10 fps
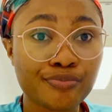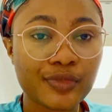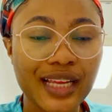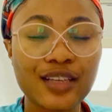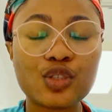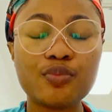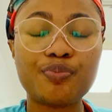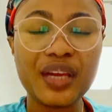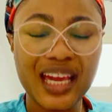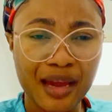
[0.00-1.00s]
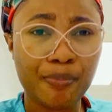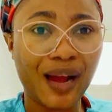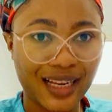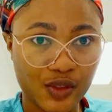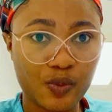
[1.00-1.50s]
There should be a
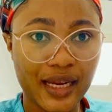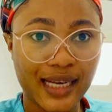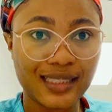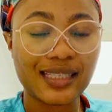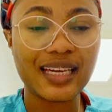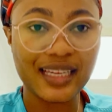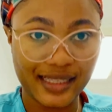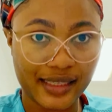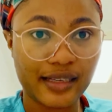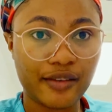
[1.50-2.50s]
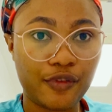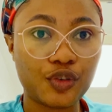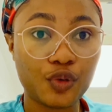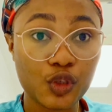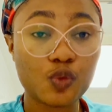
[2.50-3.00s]
pathway that is easier for
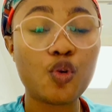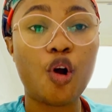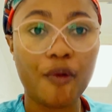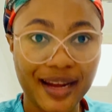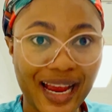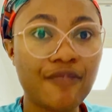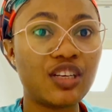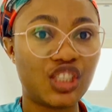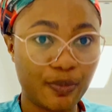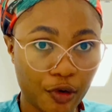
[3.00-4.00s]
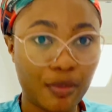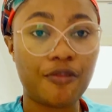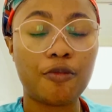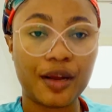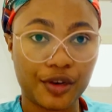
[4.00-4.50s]
those who already have a diploma
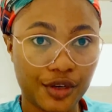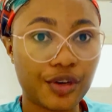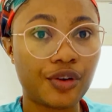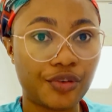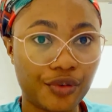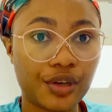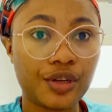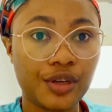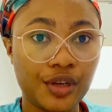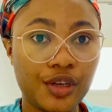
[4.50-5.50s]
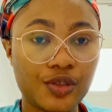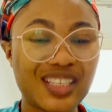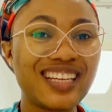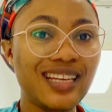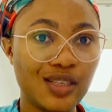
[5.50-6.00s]
from another country. So
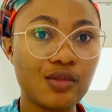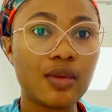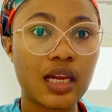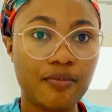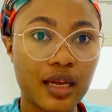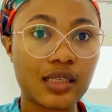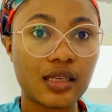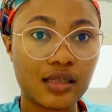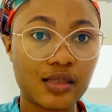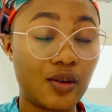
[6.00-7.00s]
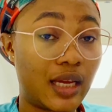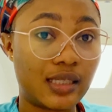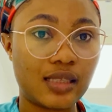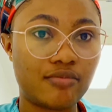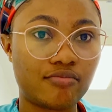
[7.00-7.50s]
they need to make it make sense,
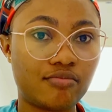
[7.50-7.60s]
honestly.